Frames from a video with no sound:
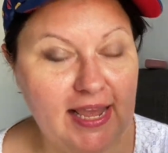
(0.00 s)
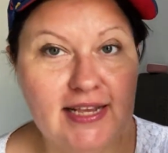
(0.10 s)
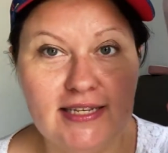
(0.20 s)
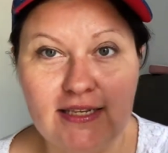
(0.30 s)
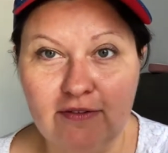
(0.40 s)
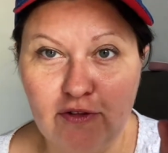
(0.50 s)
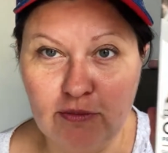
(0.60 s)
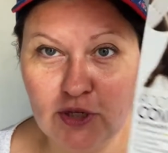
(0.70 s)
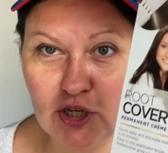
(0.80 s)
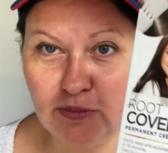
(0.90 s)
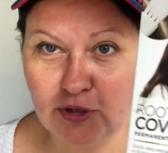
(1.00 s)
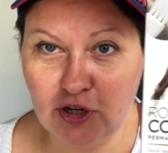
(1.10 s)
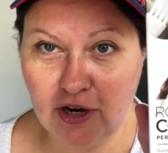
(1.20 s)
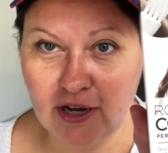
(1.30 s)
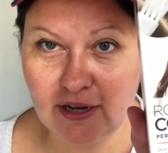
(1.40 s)
It's from
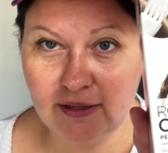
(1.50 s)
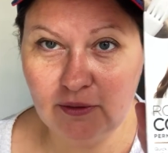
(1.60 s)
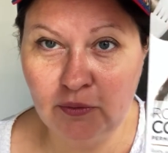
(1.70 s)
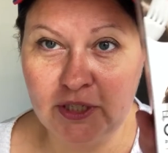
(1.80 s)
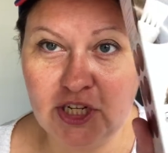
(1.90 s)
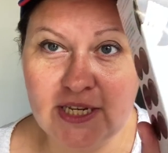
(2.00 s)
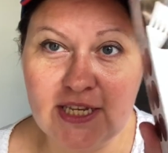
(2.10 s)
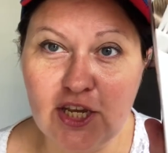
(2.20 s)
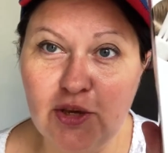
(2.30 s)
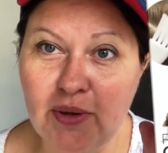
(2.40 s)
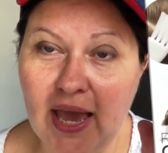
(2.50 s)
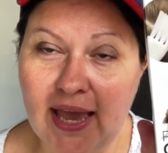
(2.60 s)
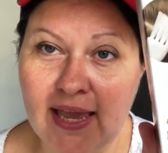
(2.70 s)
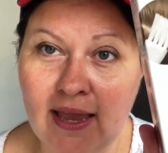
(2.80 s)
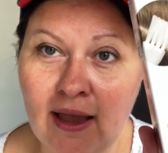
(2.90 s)
Superdrug, which is a U
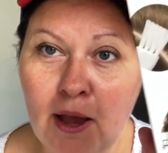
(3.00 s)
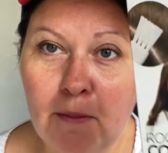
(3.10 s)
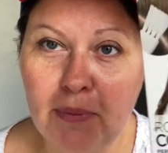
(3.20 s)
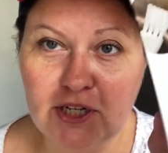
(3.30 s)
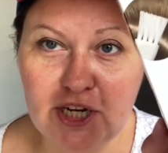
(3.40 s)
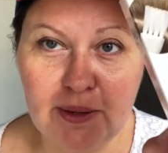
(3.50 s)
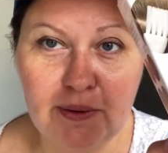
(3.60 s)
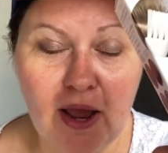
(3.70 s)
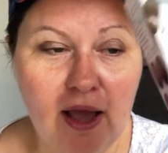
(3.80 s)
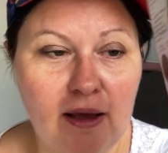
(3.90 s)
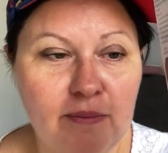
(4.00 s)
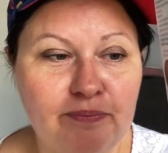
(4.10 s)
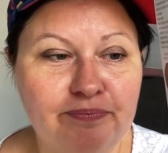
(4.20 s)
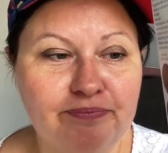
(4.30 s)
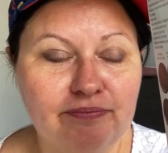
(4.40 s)
K budget um,